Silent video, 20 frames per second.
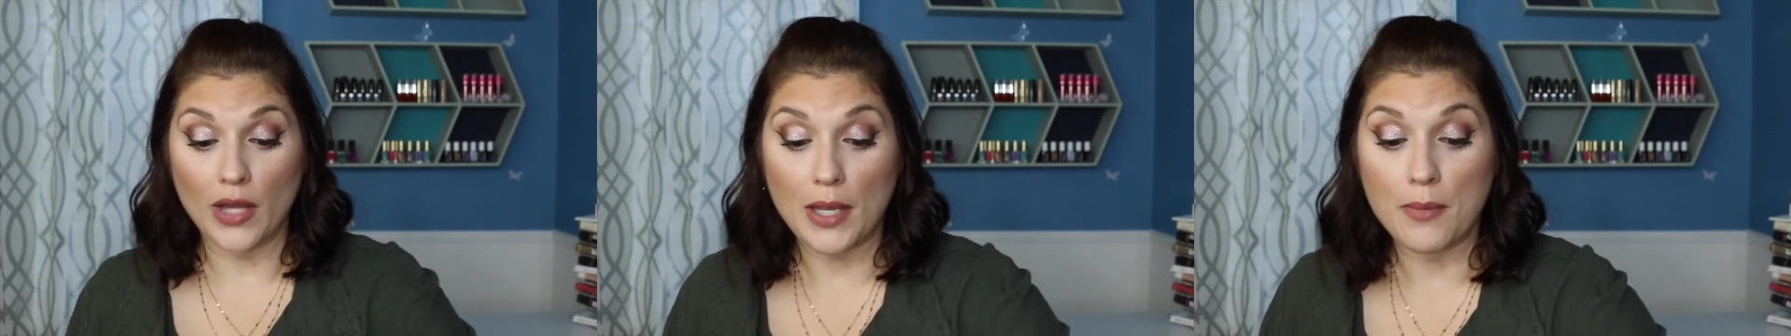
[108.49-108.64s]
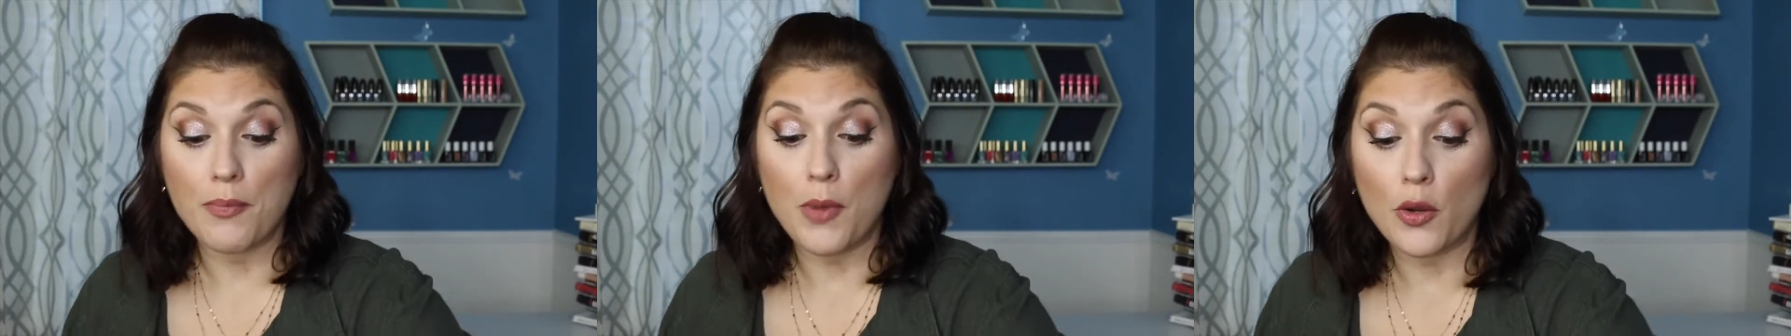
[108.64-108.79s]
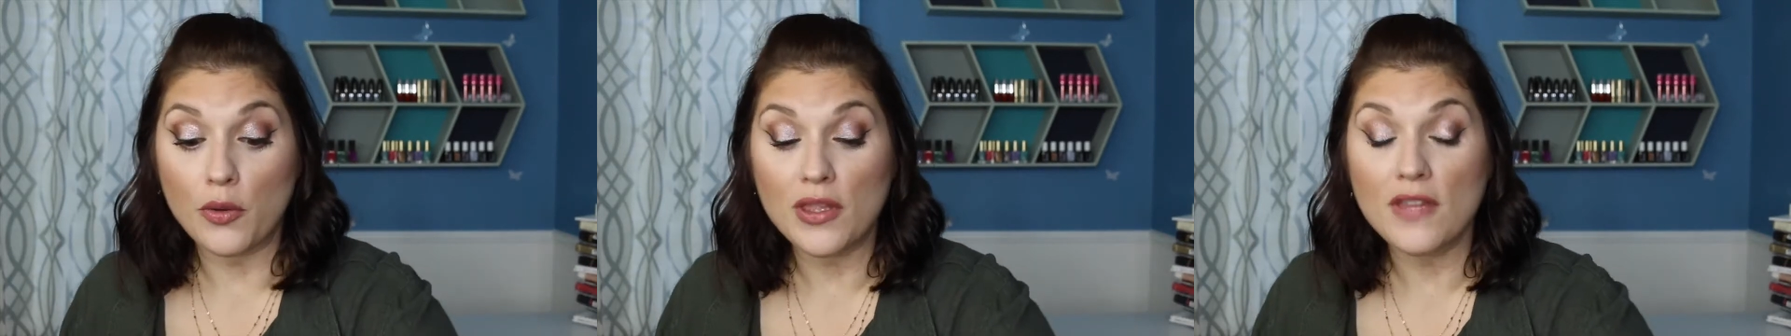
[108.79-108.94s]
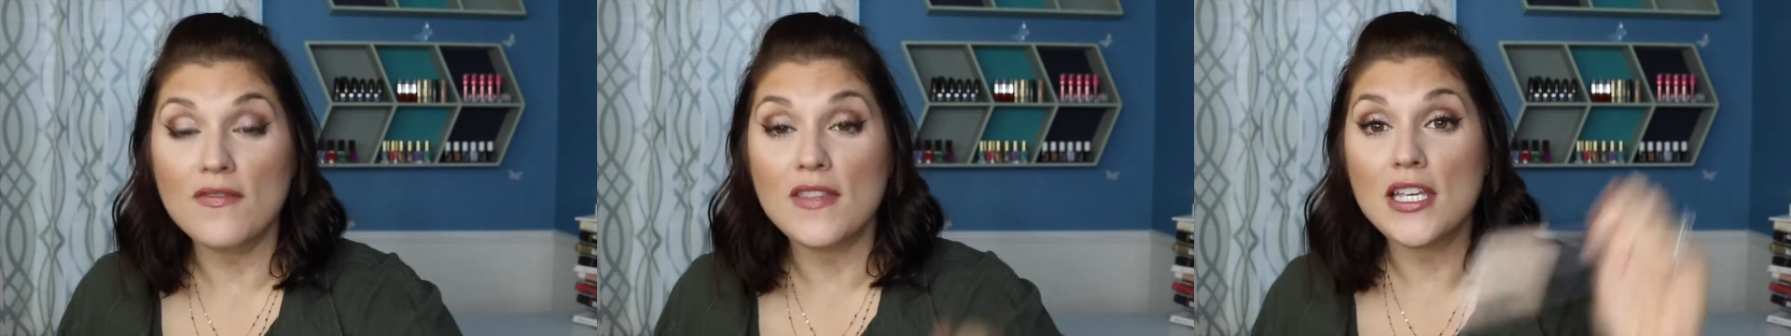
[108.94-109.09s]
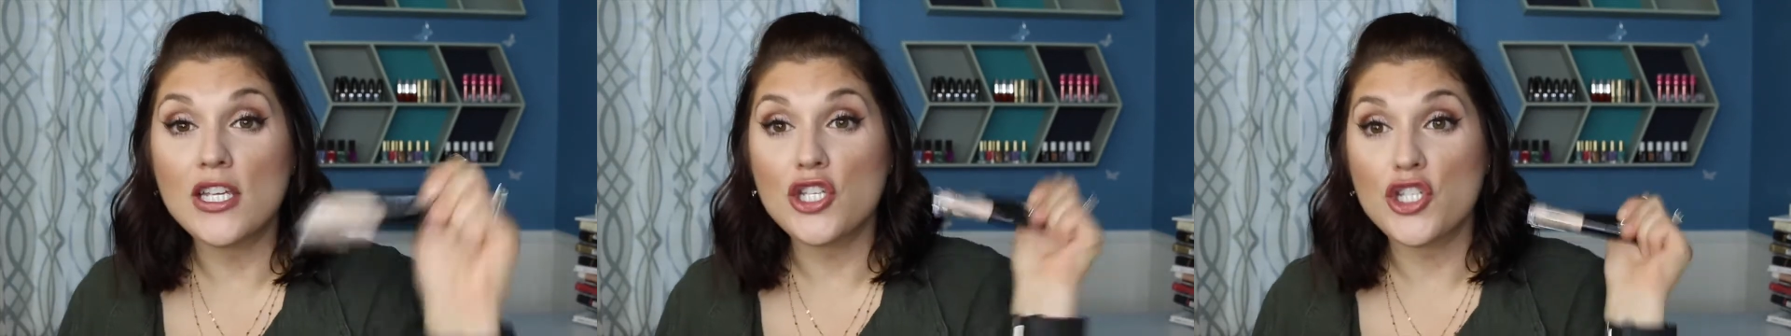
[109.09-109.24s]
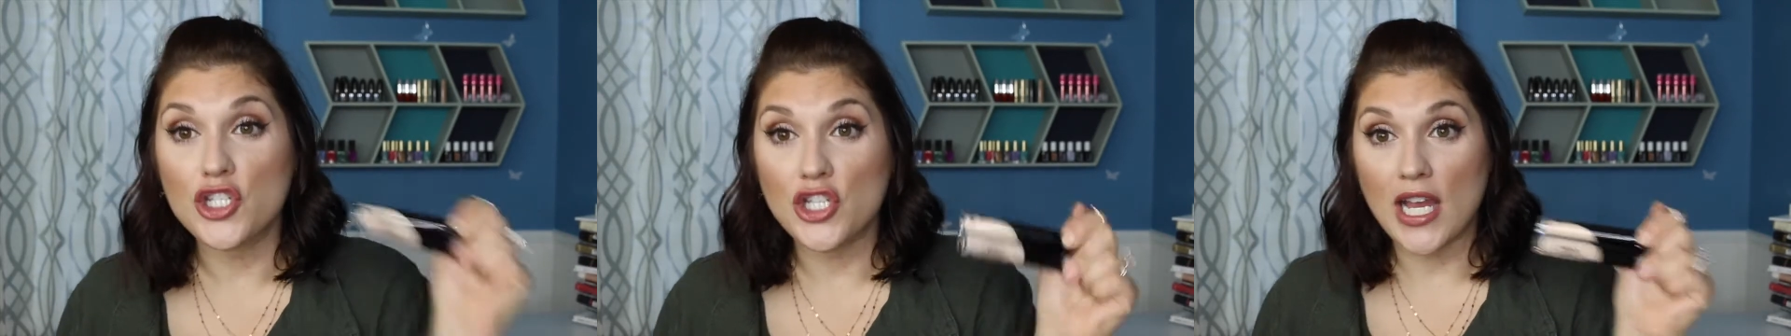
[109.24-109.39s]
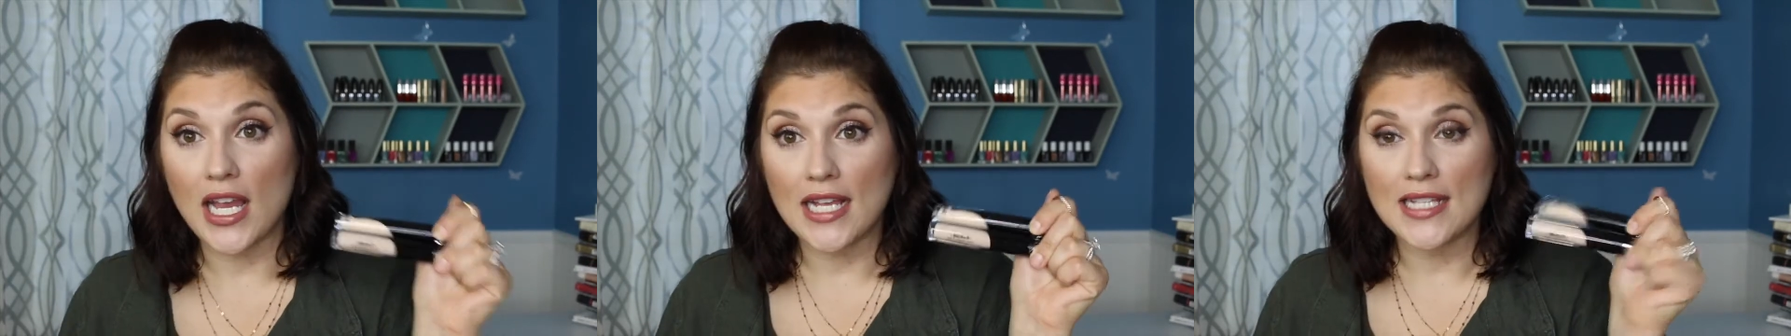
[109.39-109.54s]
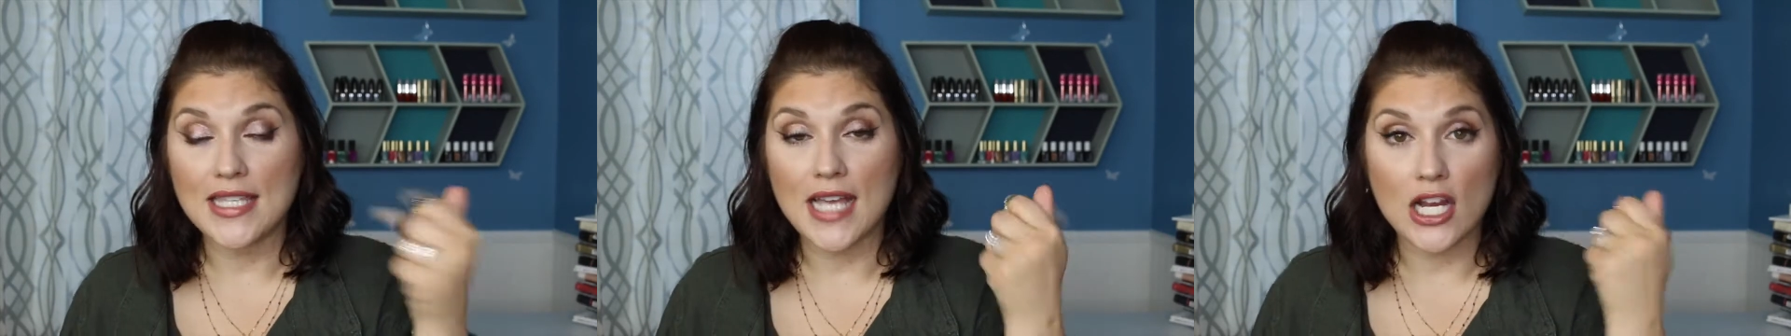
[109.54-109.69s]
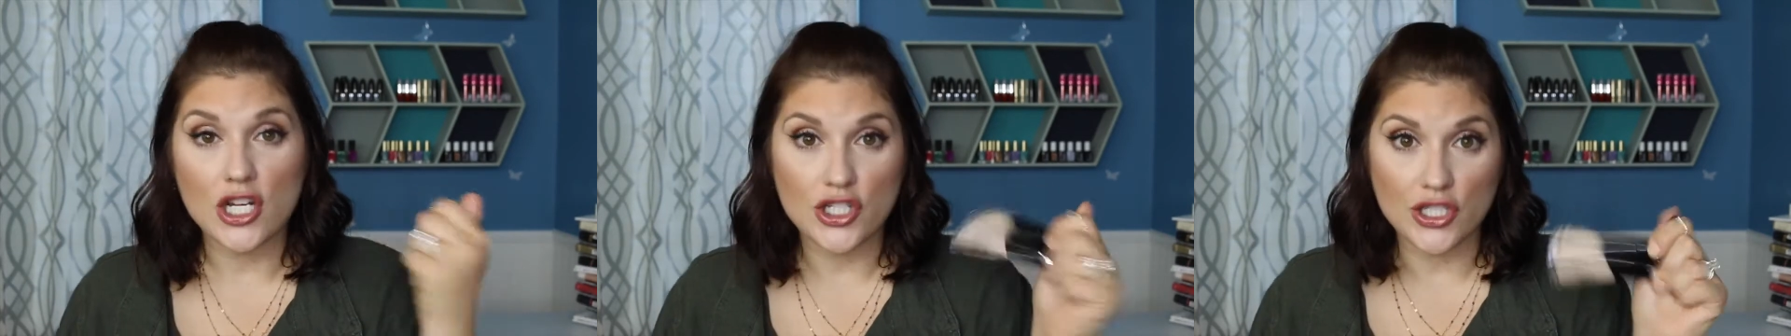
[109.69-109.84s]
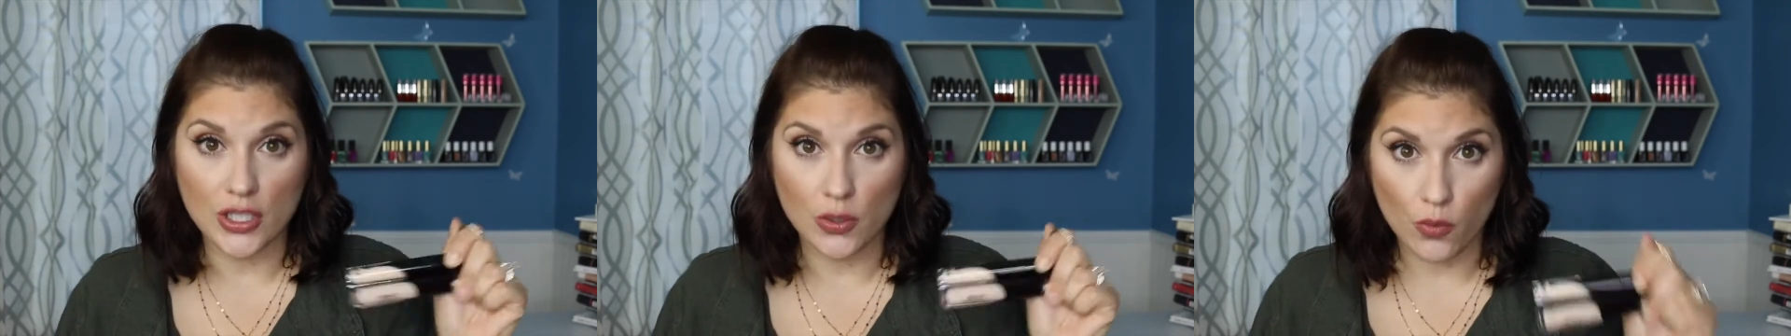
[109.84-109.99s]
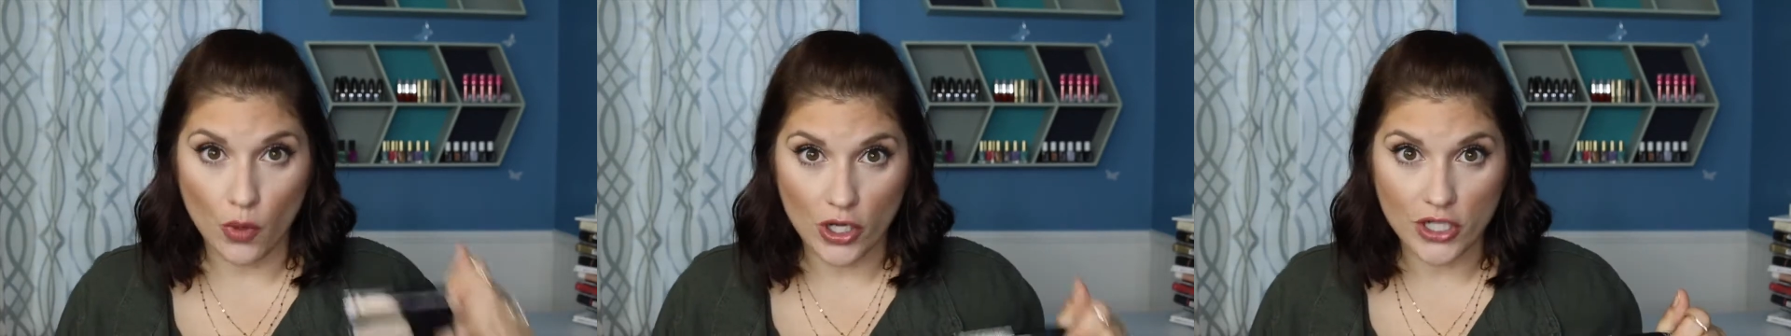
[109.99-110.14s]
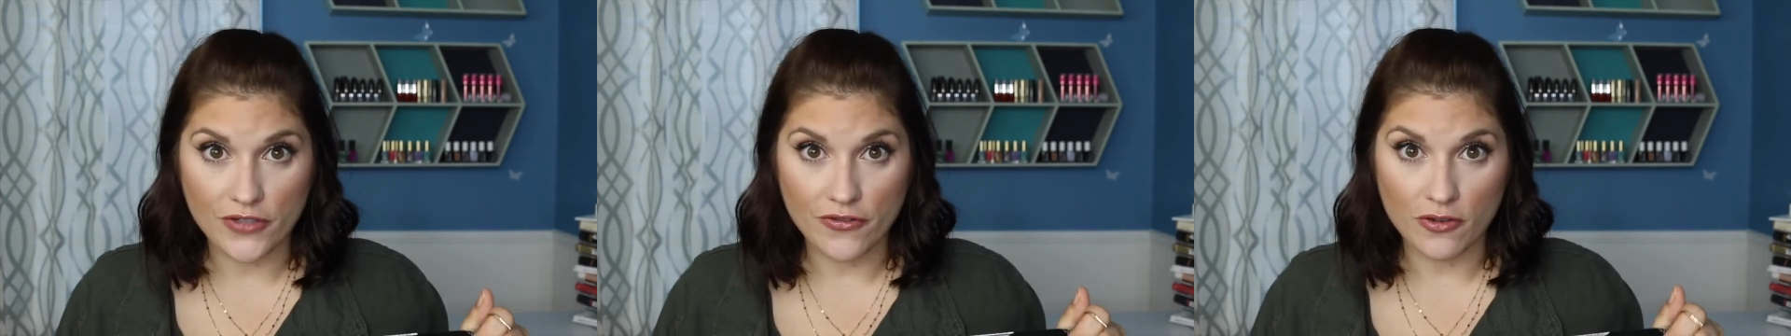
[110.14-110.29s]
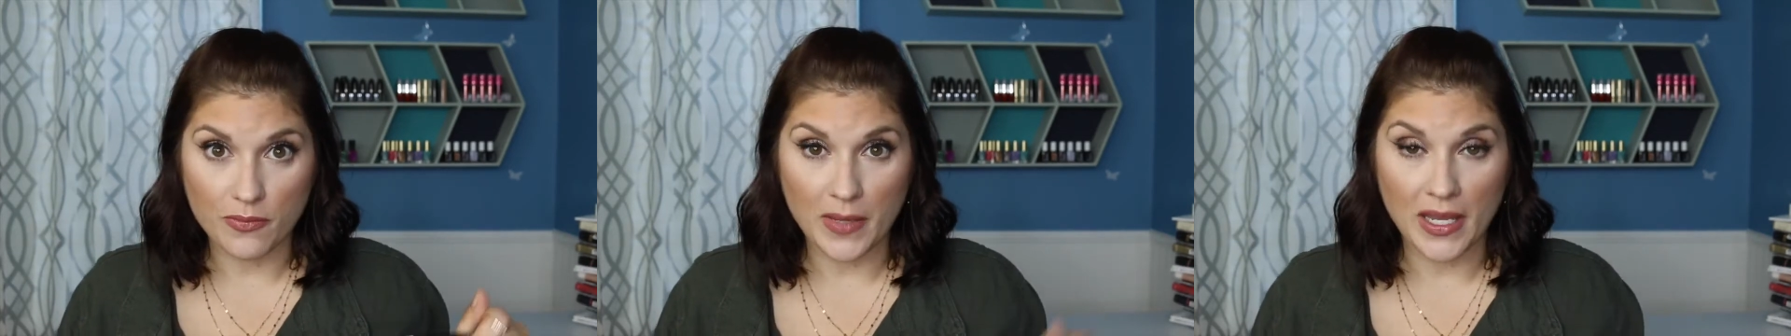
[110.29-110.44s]
Like both of these shades actually
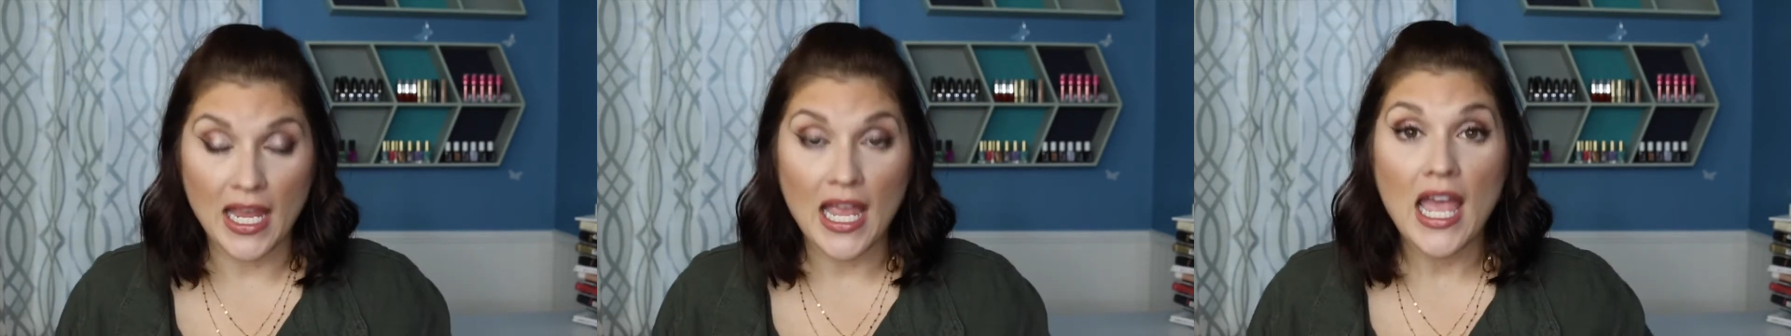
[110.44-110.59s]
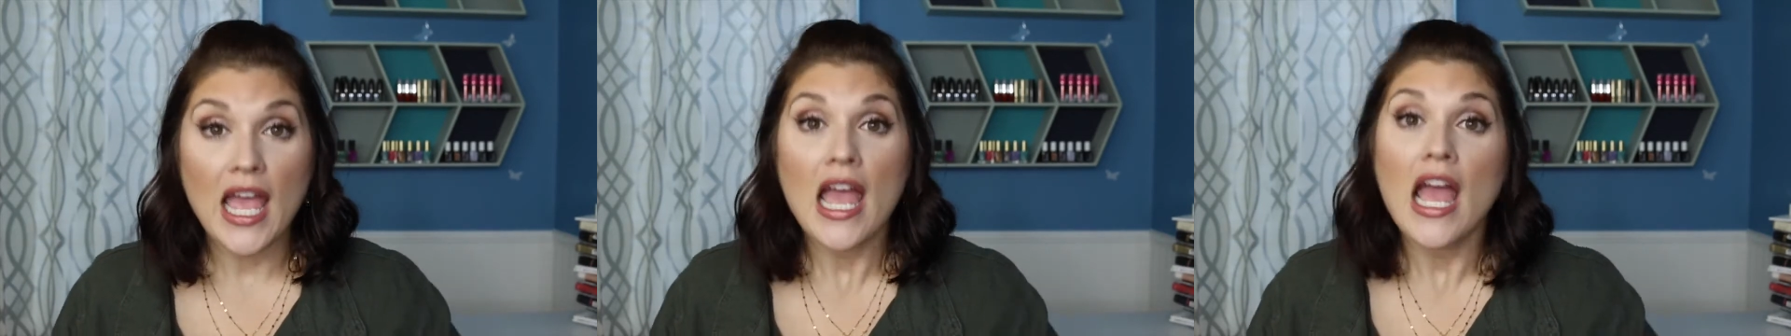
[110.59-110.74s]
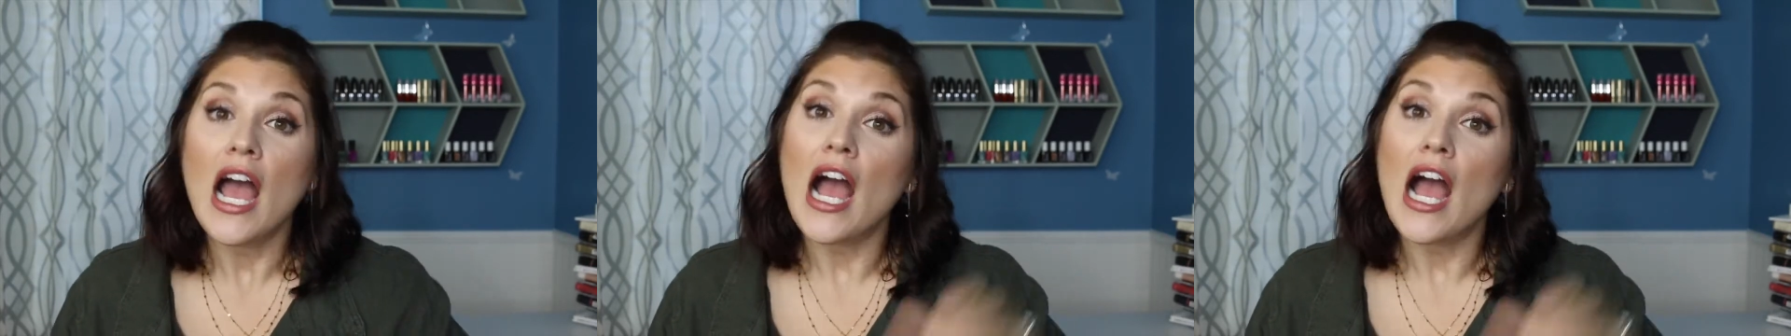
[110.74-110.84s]
worked for me.